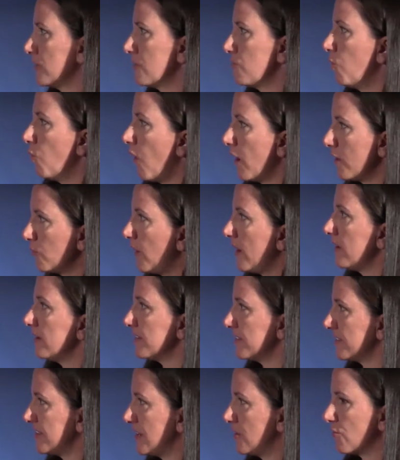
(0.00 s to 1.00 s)
was one way
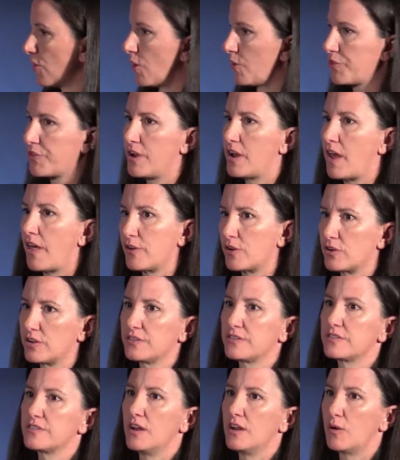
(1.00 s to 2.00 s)
to see growth. Another
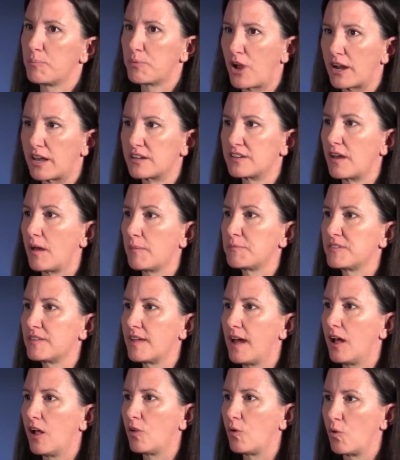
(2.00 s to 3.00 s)
is, product
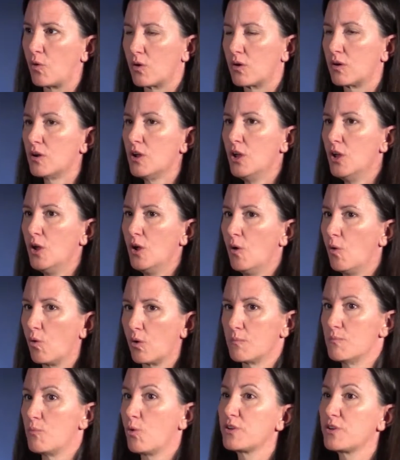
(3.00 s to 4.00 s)
upsell or
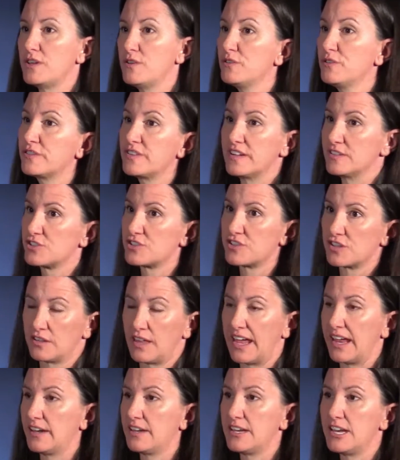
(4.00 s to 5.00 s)
more usage, the
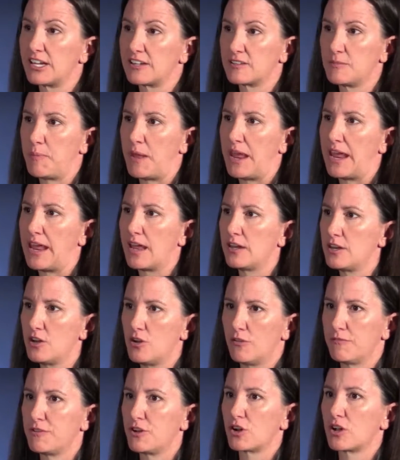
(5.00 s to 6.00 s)
land and expand.
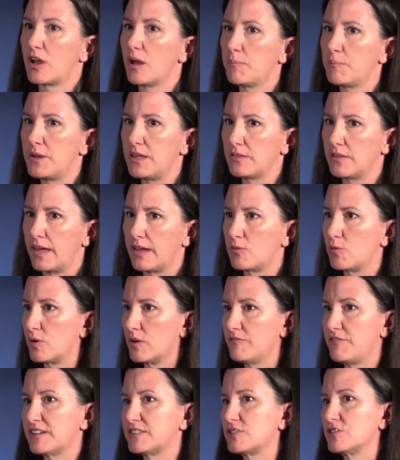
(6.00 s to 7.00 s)
If you're a company like we're
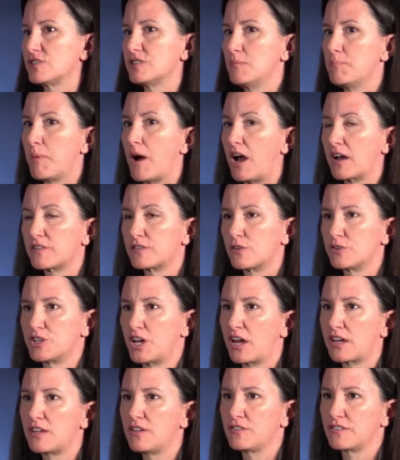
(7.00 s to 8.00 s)
investors in Box or
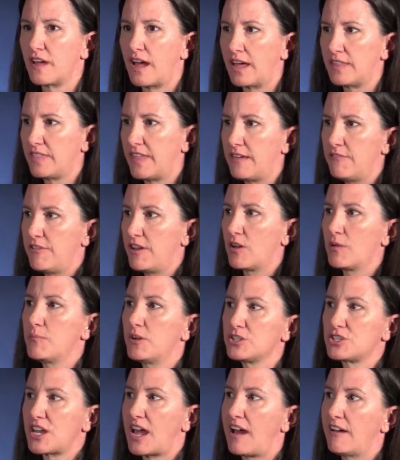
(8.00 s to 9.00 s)
DocuSign, they very
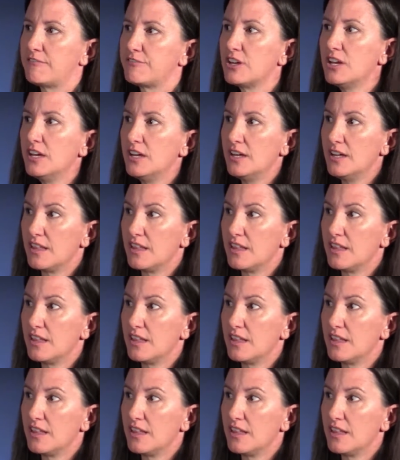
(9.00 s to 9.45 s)
much have